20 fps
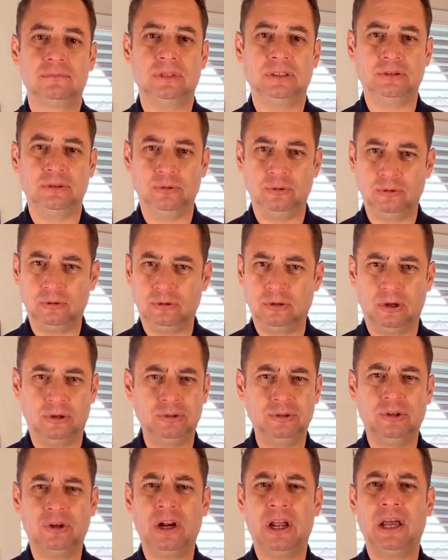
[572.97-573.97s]
and you
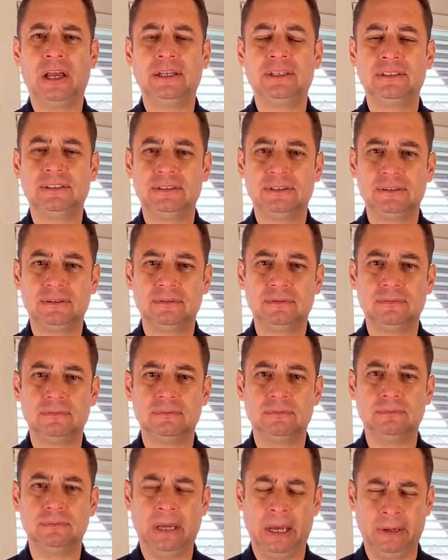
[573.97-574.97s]
closed your eyes,
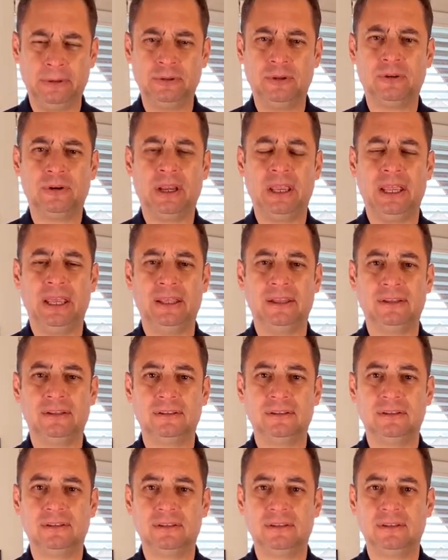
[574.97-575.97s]
bowed your head,
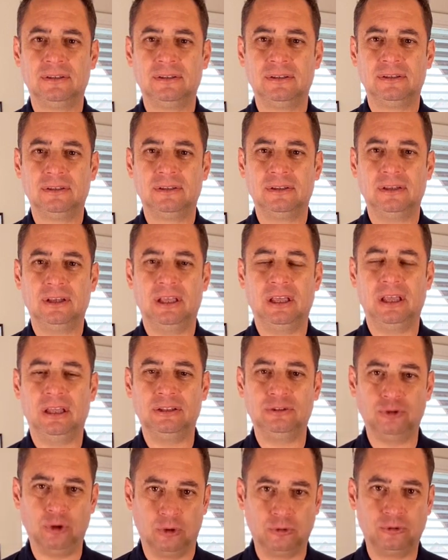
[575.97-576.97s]
and
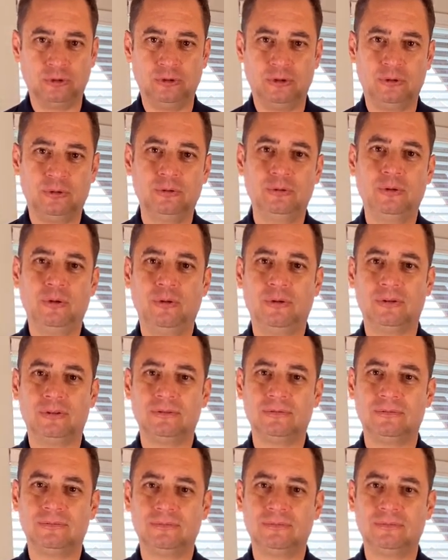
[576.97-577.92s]
talked to the good Lord